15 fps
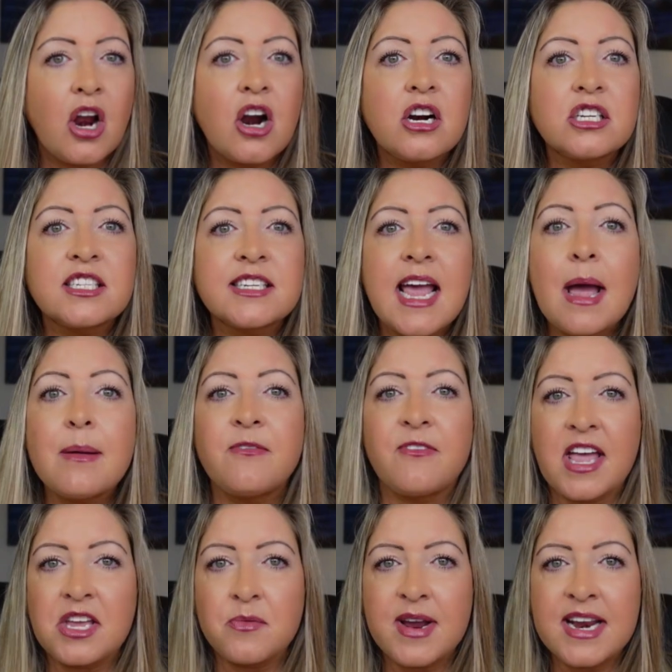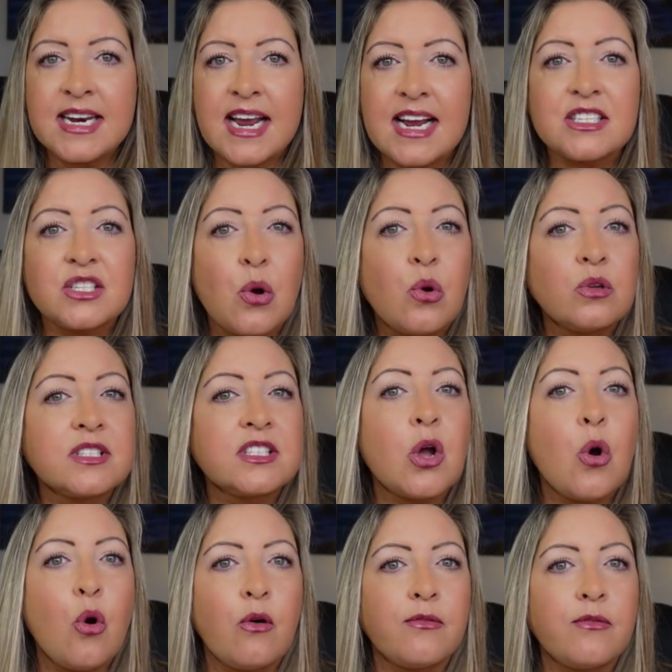large cap value index, holds
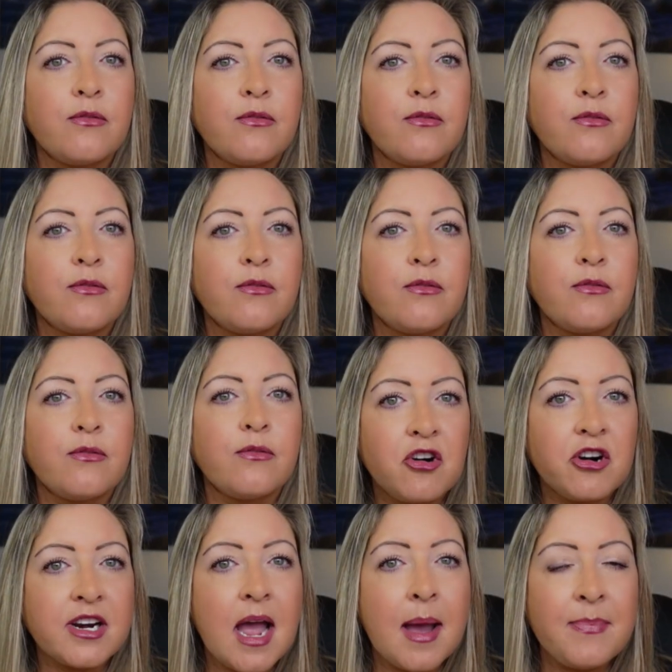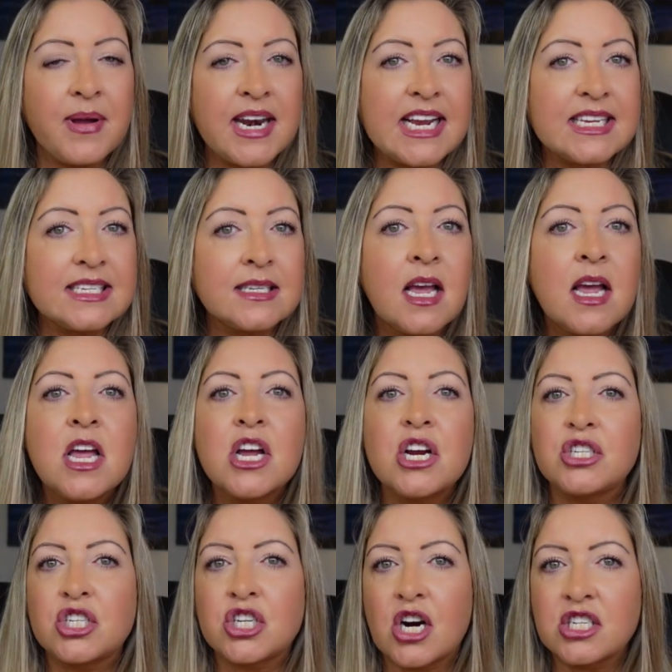over 500 companies,
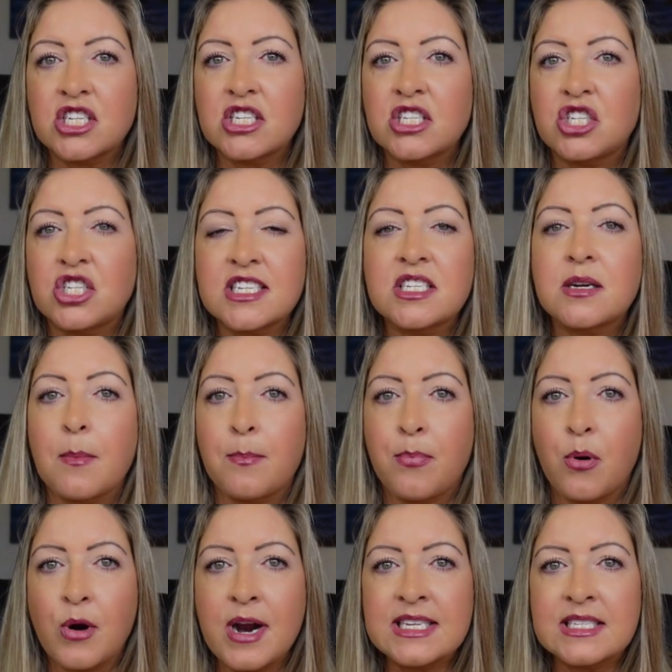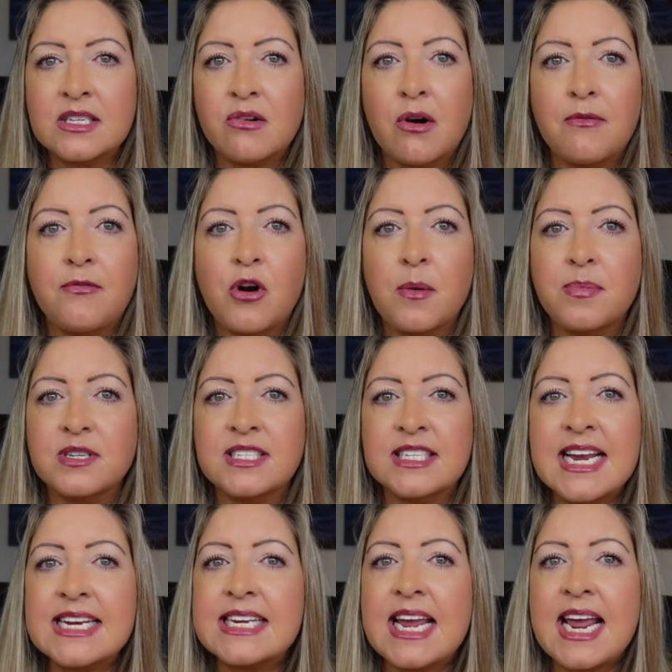charges just 0.04%,
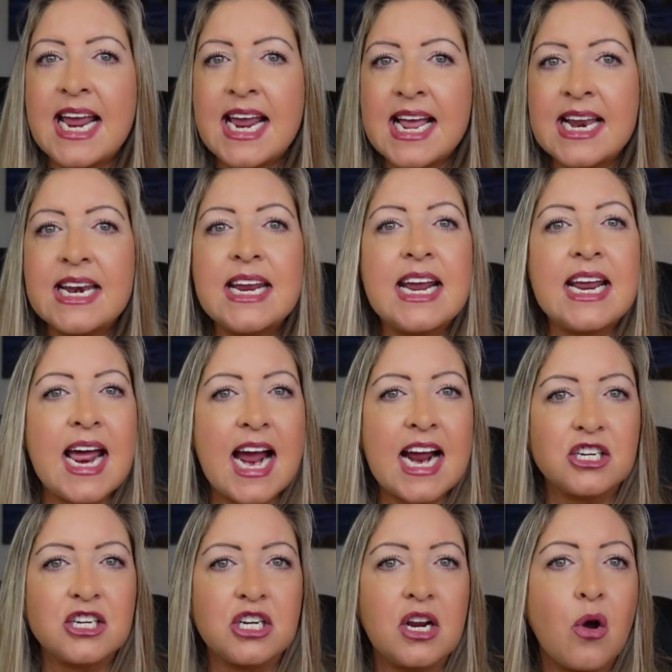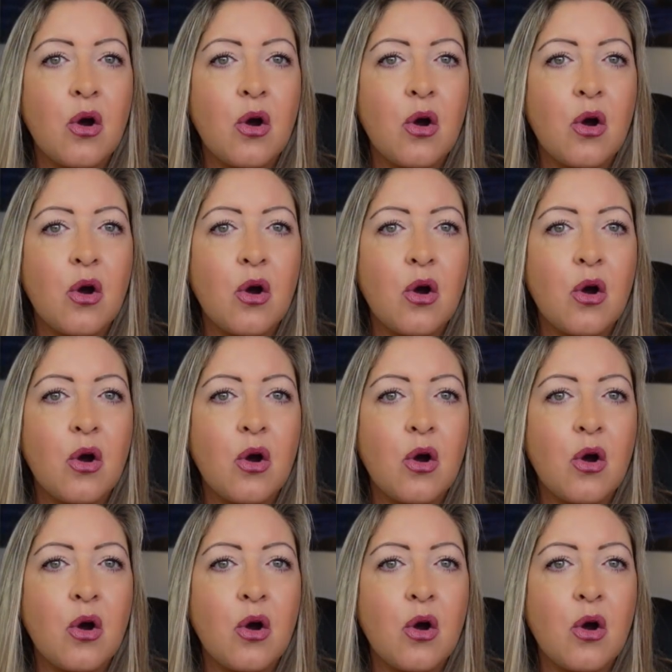and it actually